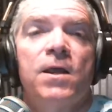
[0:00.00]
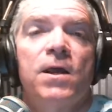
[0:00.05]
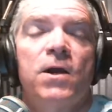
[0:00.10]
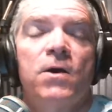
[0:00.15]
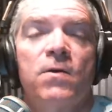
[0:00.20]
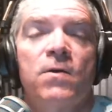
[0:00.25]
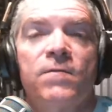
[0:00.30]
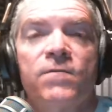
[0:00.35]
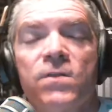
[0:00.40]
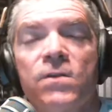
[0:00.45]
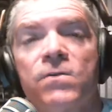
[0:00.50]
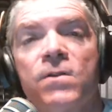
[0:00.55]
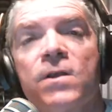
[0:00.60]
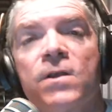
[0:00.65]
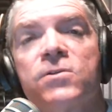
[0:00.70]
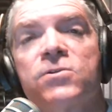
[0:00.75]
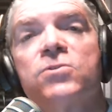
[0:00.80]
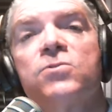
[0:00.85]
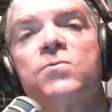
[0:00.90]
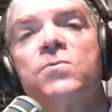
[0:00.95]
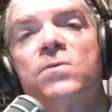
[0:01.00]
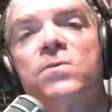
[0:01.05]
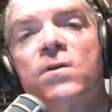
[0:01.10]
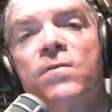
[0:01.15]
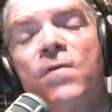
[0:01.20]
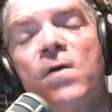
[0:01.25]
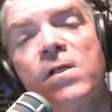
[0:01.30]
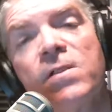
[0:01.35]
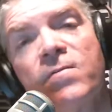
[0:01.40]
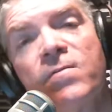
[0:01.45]
However, they're not sure
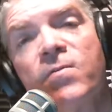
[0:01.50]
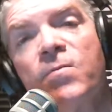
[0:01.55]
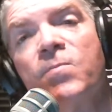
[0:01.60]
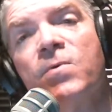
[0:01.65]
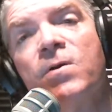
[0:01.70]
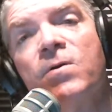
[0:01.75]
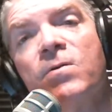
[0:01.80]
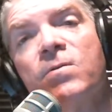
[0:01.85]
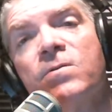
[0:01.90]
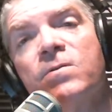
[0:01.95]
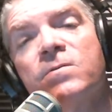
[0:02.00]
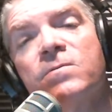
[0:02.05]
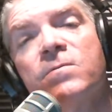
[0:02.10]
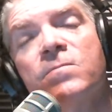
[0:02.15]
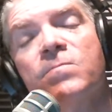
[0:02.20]
if all of them will